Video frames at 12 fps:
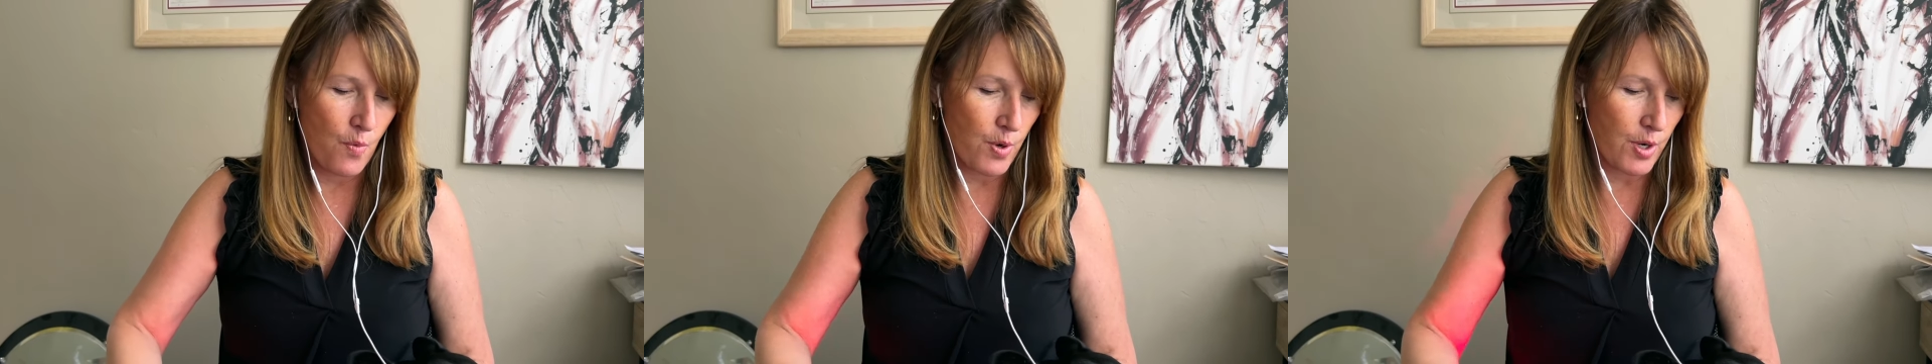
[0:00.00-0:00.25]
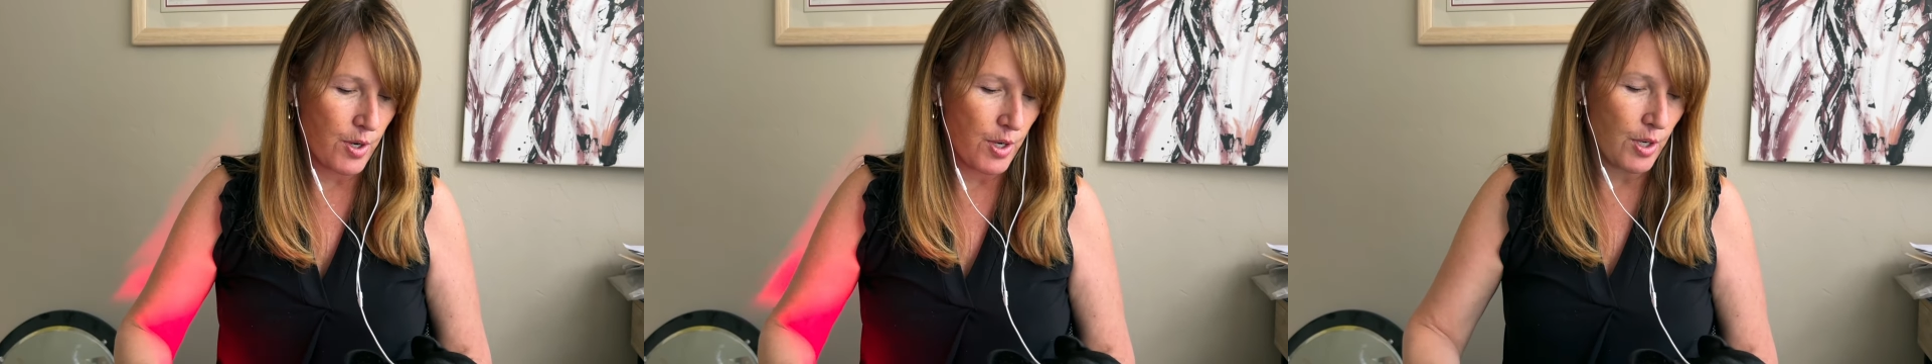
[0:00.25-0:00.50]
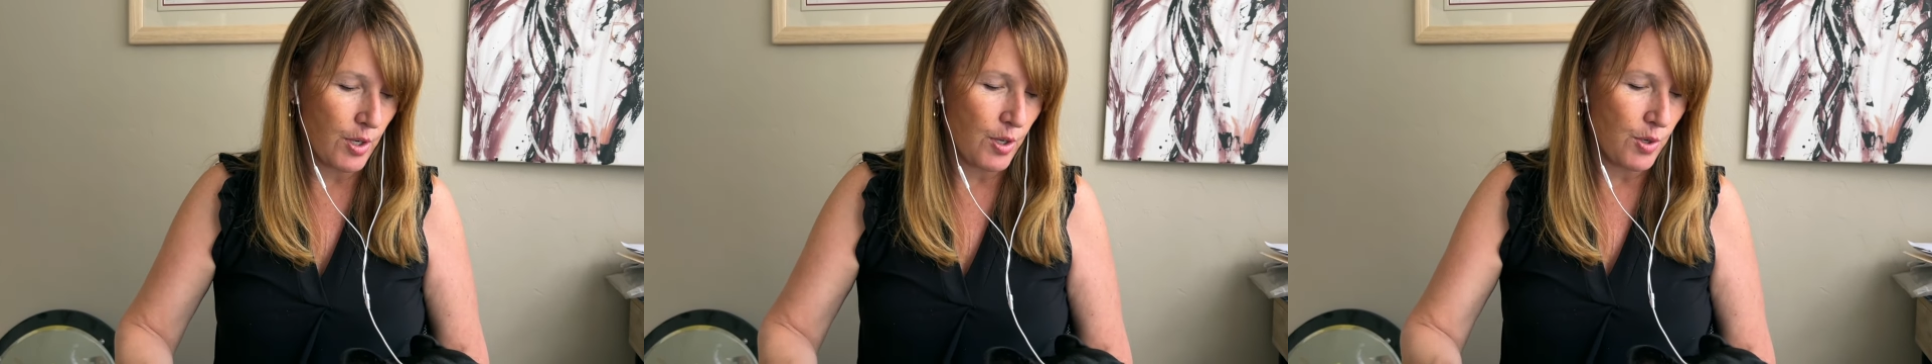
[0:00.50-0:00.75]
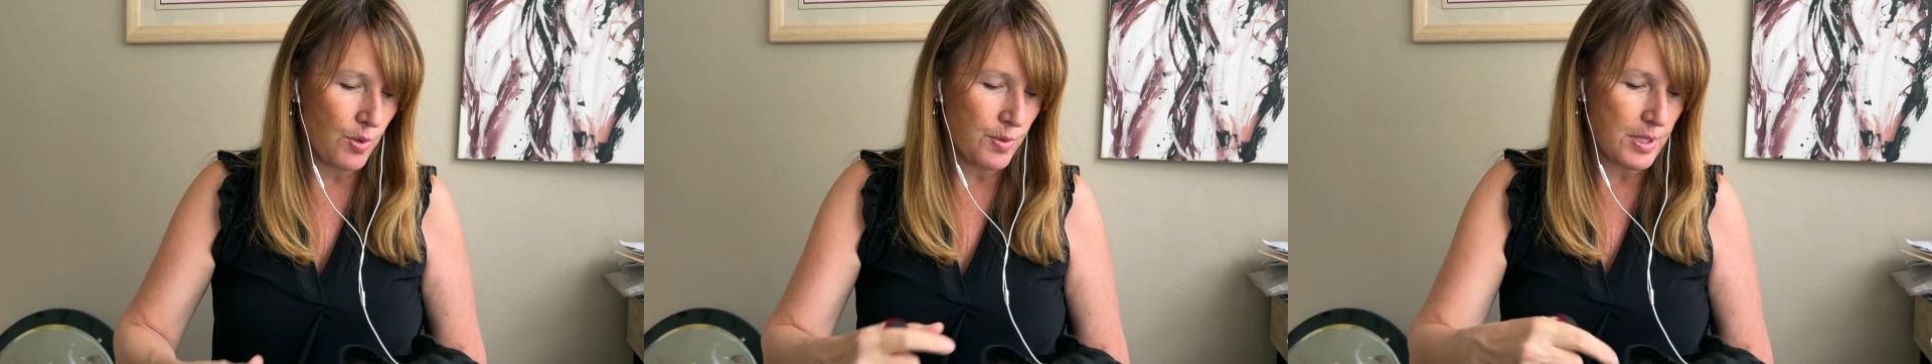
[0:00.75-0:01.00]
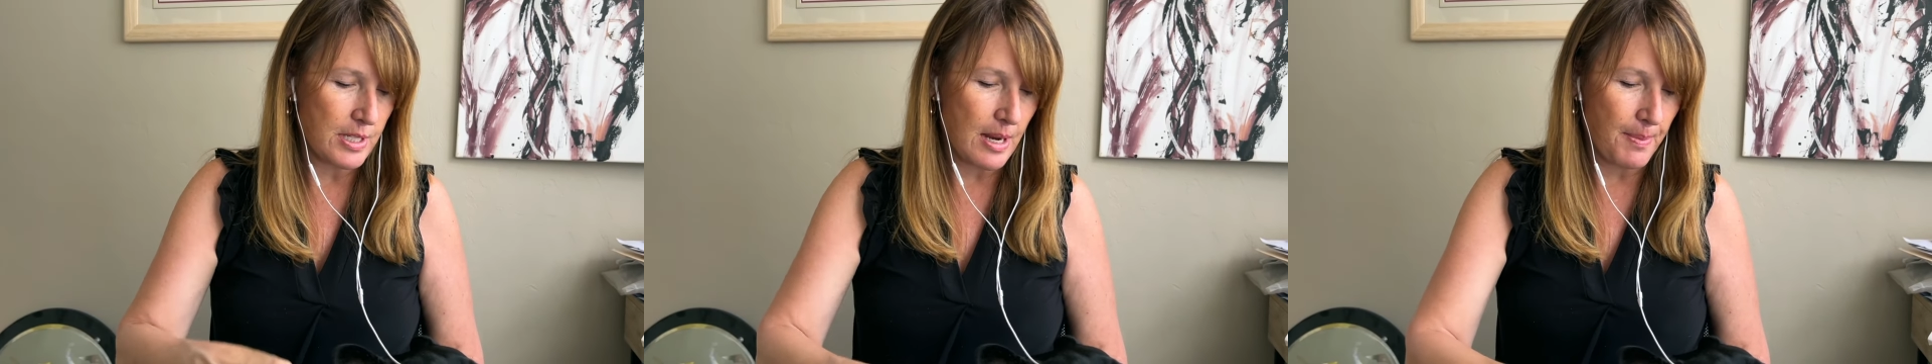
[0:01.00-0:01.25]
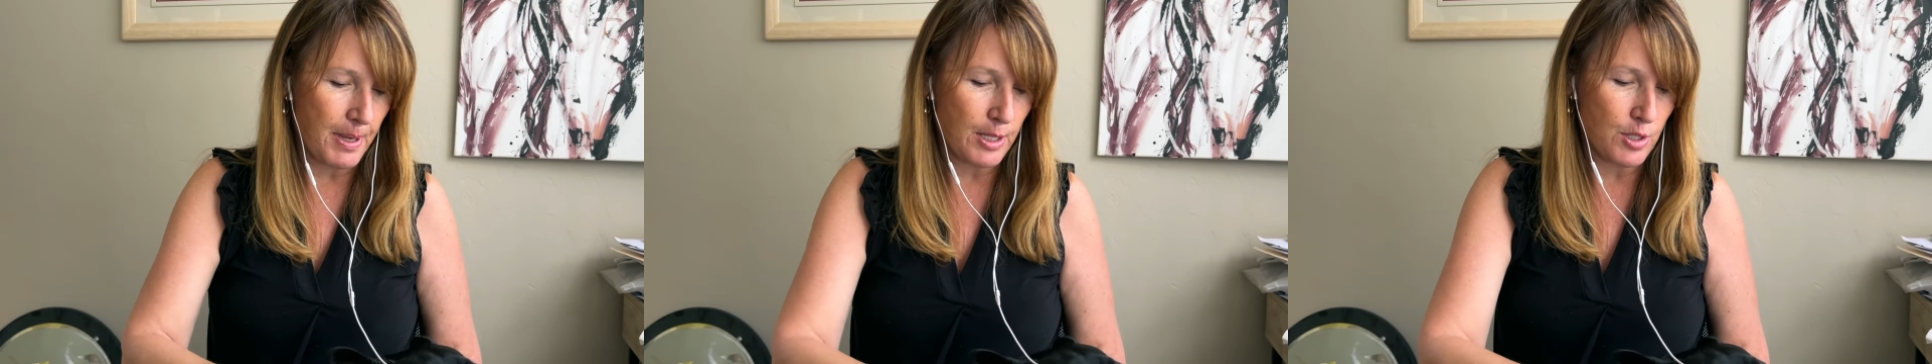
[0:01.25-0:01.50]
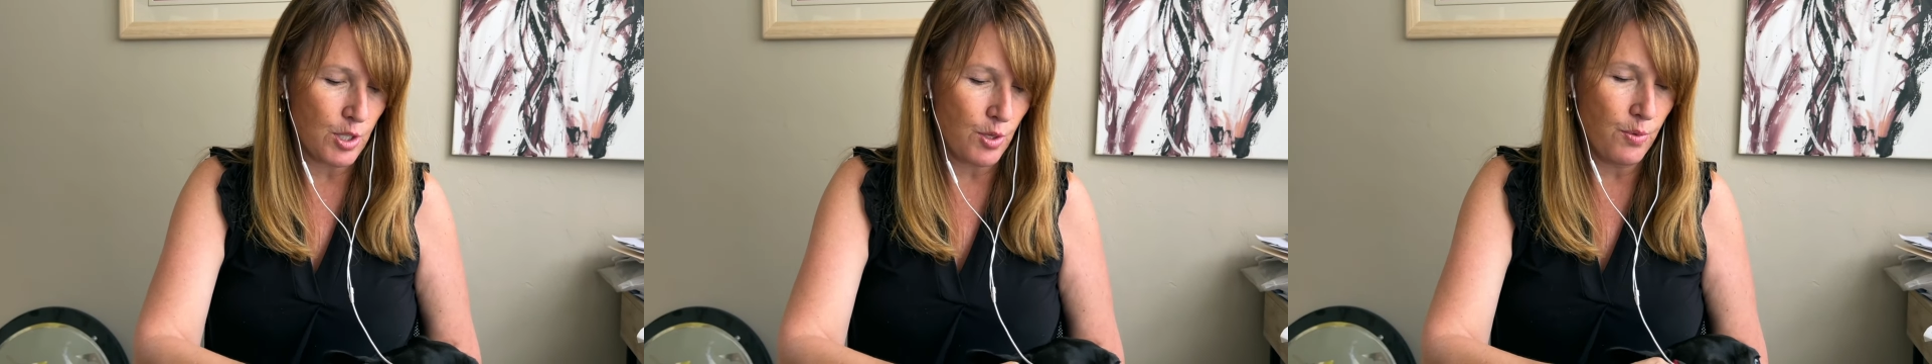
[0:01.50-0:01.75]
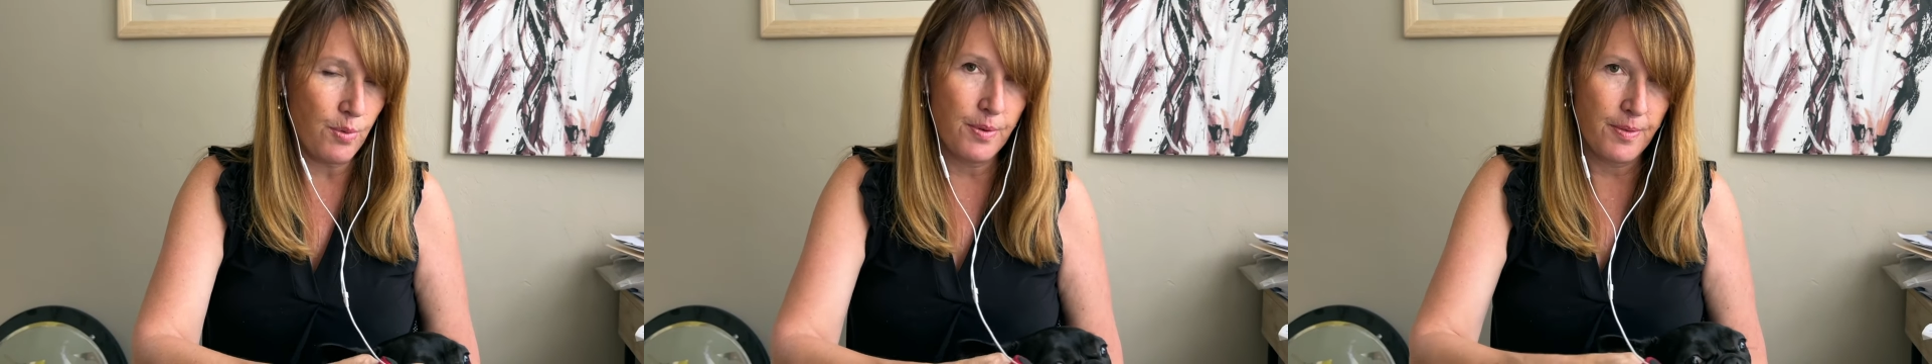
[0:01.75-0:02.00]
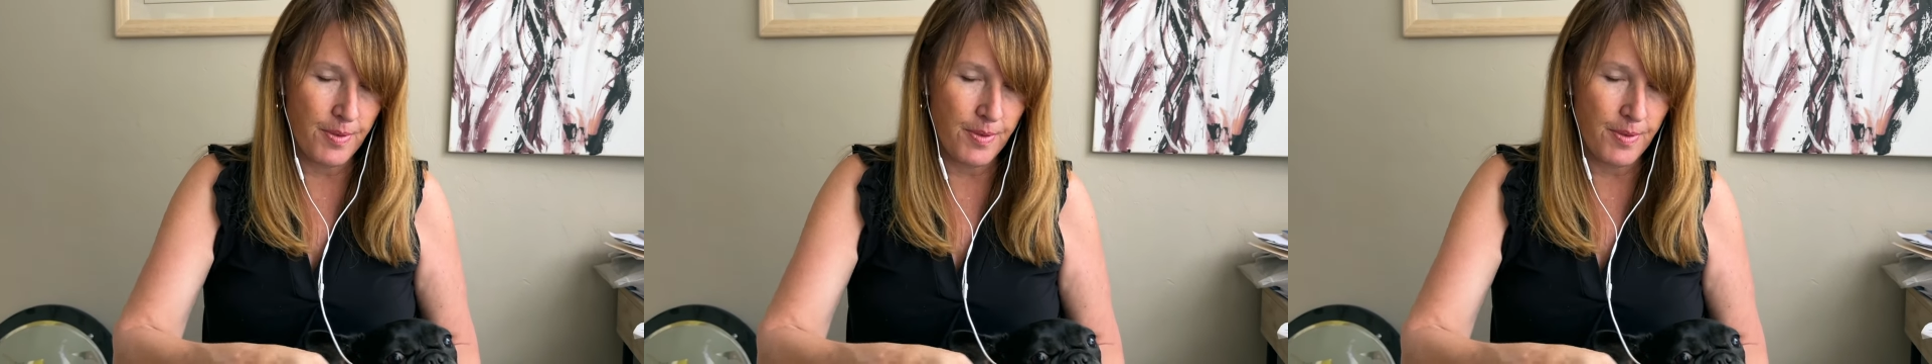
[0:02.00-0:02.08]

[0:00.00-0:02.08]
We're going to do stomach two.